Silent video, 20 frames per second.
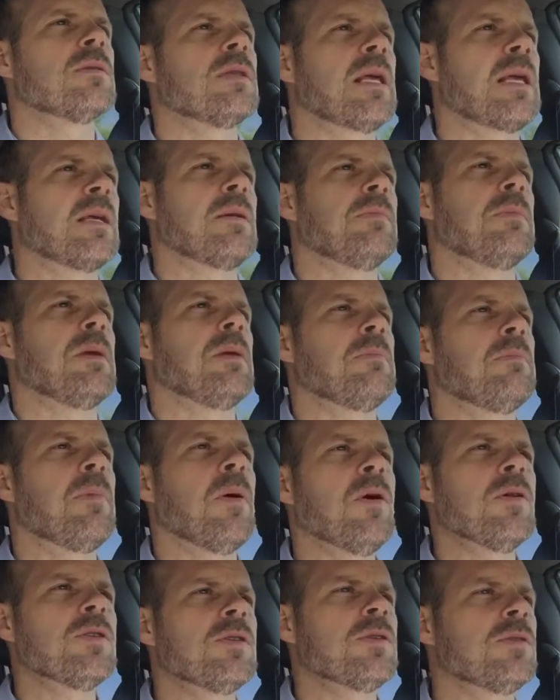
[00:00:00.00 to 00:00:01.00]
They could be
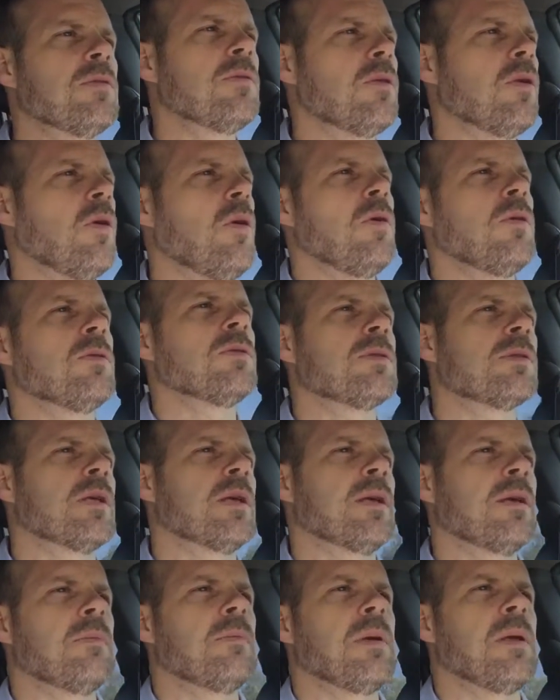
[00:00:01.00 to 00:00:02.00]
personal goals. They
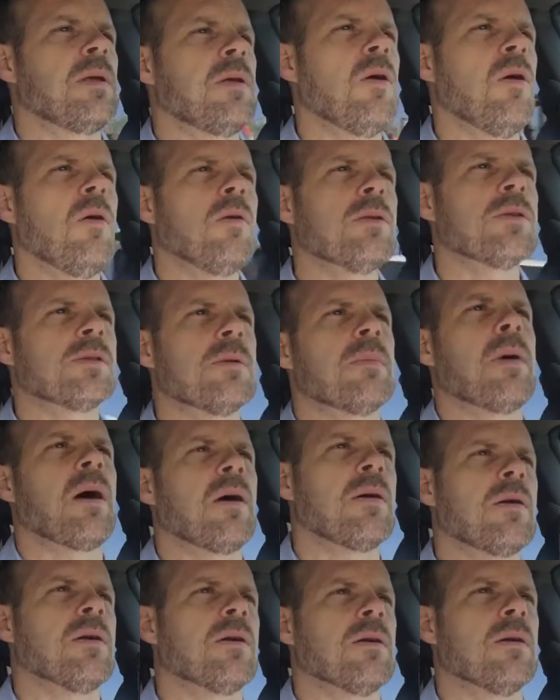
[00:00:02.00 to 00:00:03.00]
could be goals
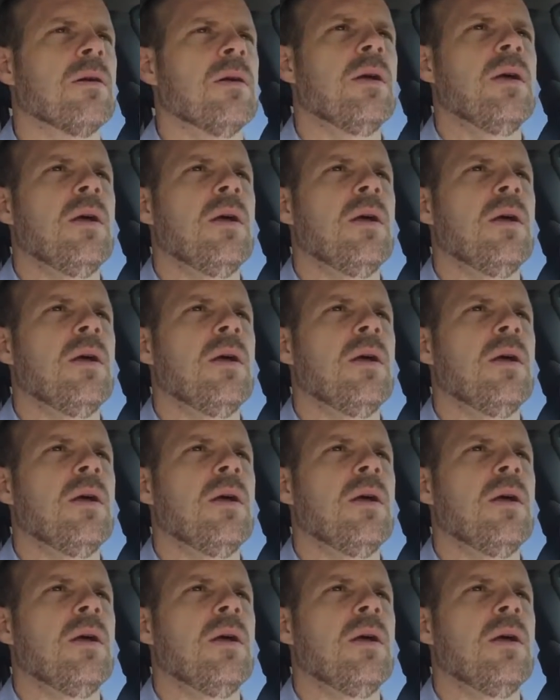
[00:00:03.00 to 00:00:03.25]
about your